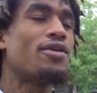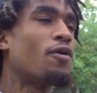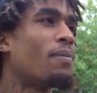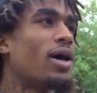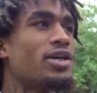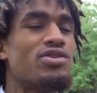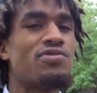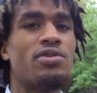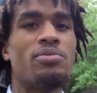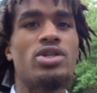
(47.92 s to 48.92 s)
Nobody else
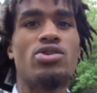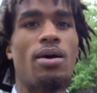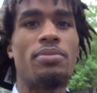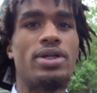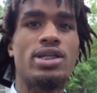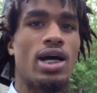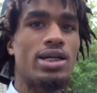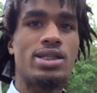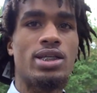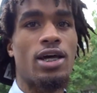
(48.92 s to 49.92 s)
finna be dropping this
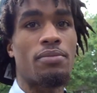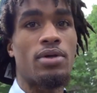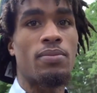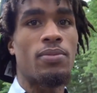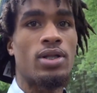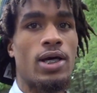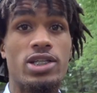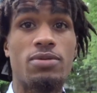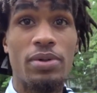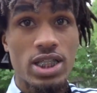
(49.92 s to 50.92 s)
content like me, bro.
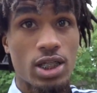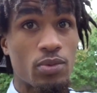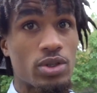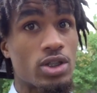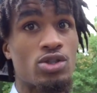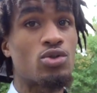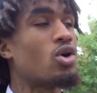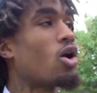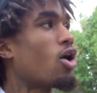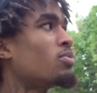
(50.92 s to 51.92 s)
Like, especially with this new
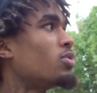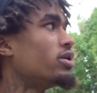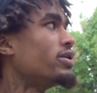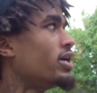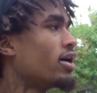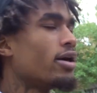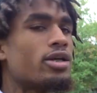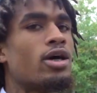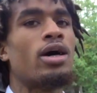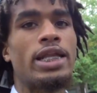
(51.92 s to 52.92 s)
car, bro.
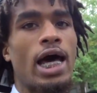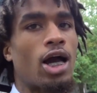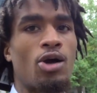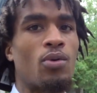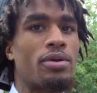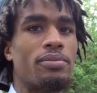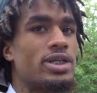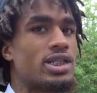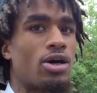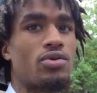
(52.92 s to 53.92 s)
Y'all not going to
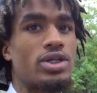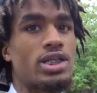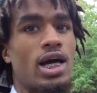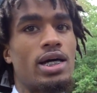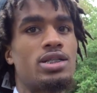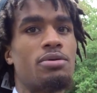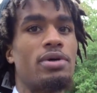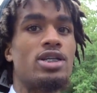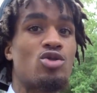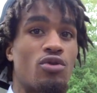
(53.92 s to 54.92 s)
miss out on this content,
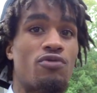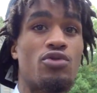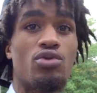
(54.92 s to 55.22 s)
man. So if you're